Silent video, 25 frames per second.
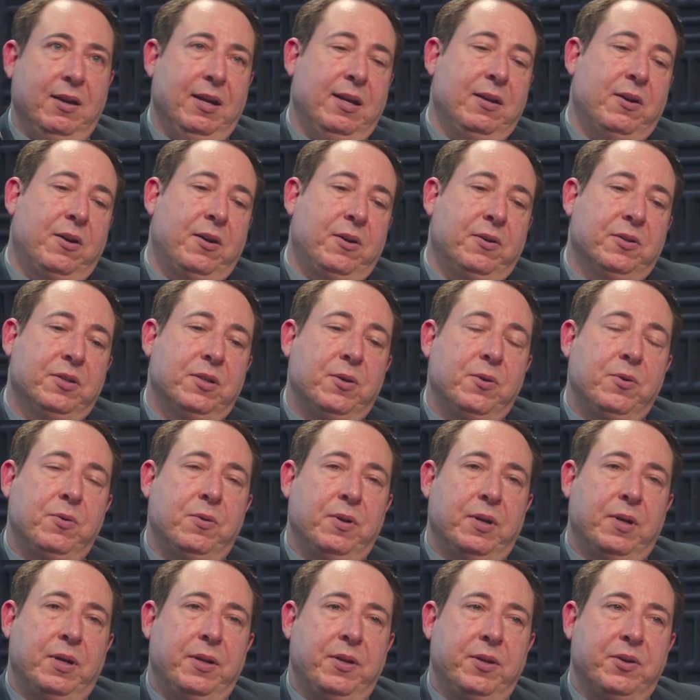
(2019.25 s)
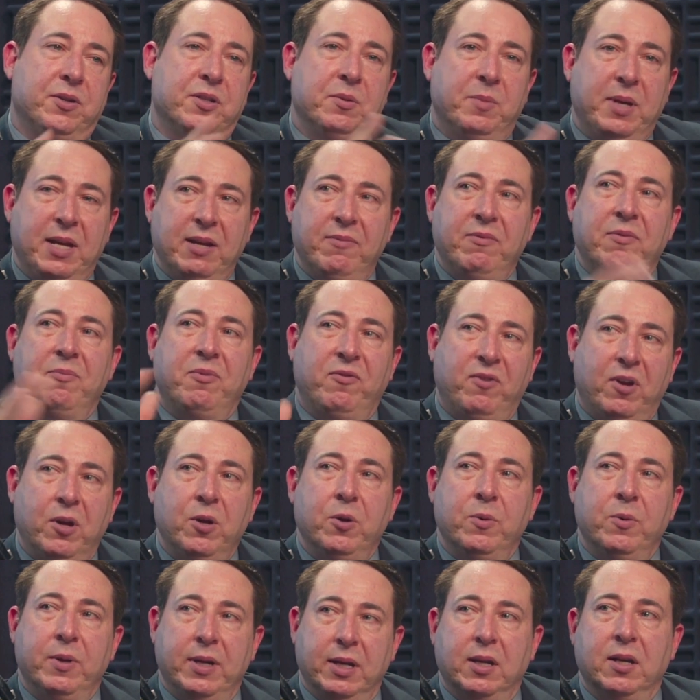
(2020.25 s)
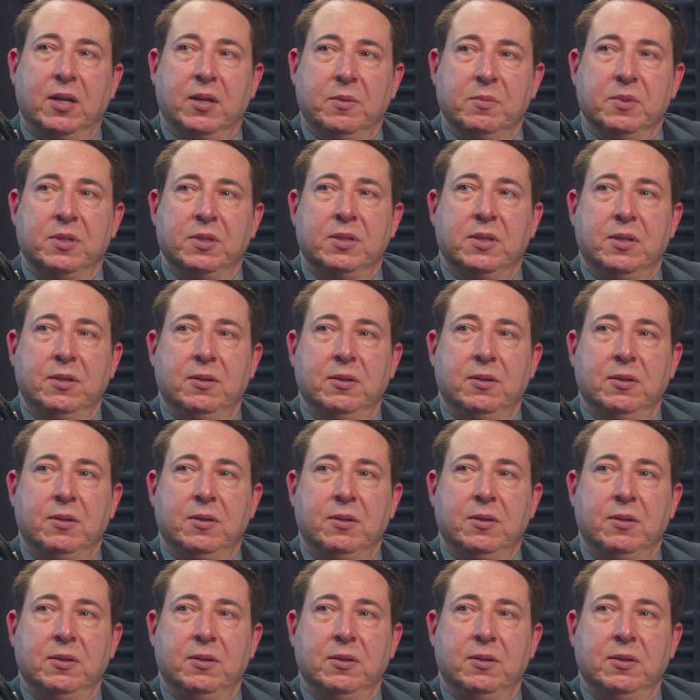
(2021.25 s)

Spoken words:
and also there's some ebb and flow when it comes